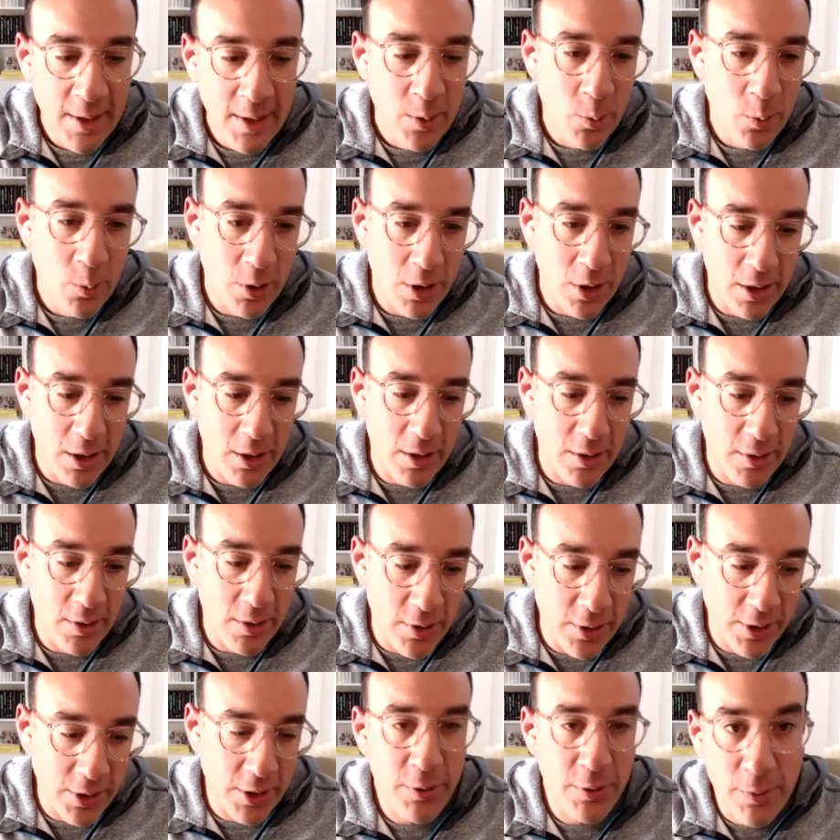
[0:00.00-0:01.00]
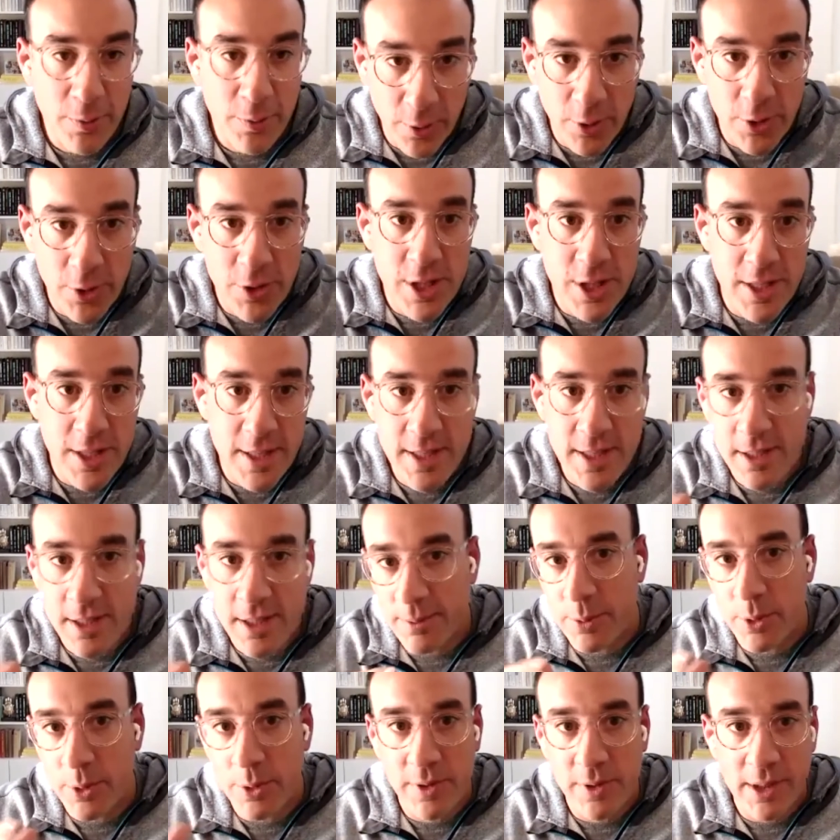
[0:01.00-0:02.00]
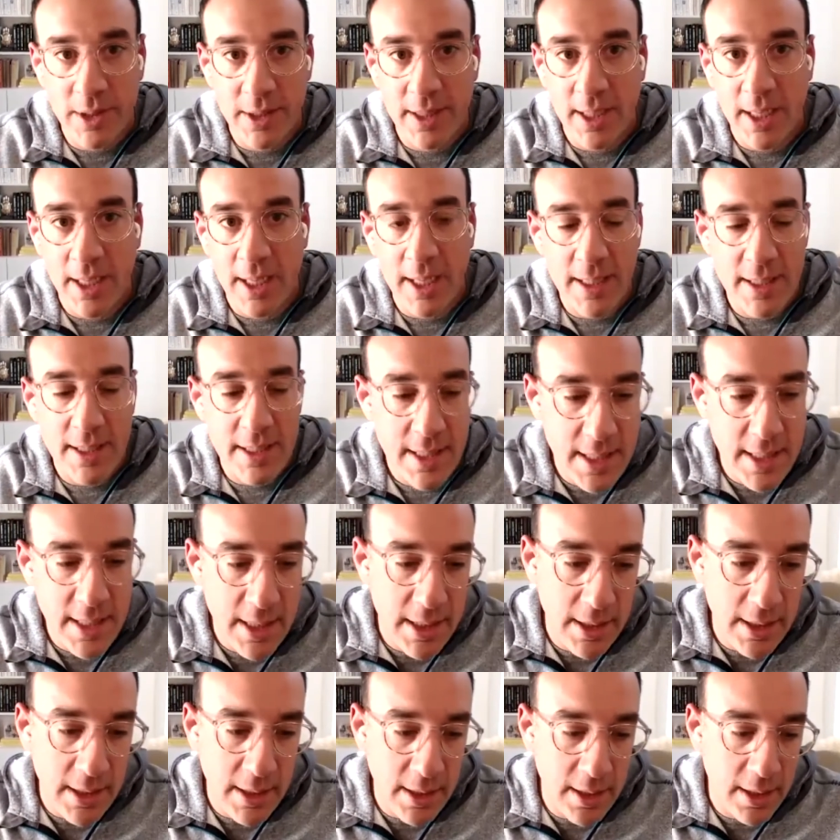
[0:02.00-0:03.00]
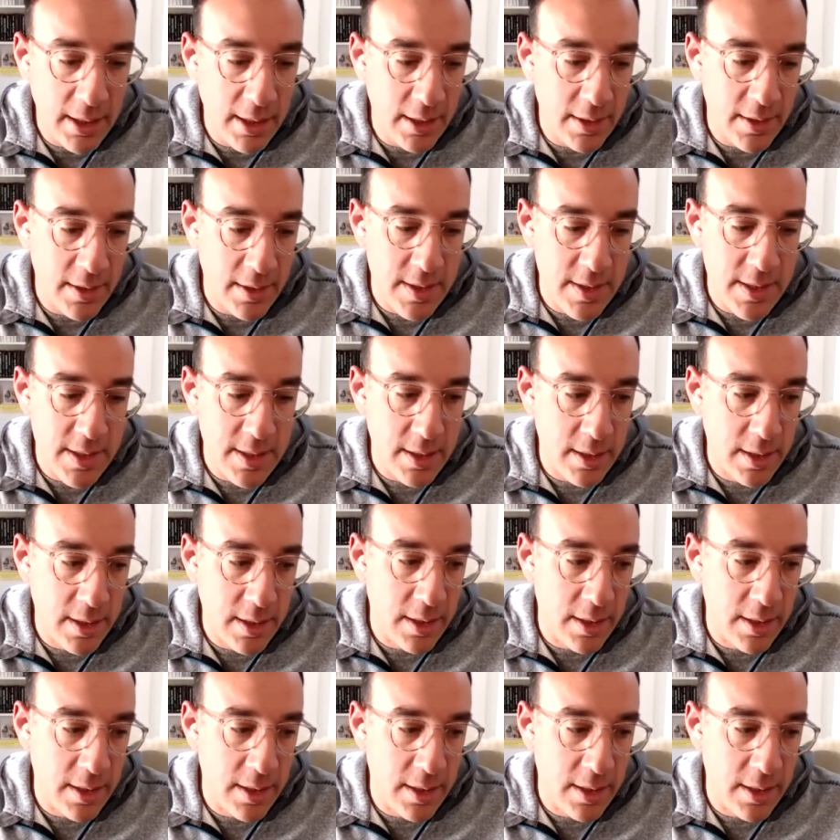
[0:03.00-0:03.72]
where the convergence of moving to IT is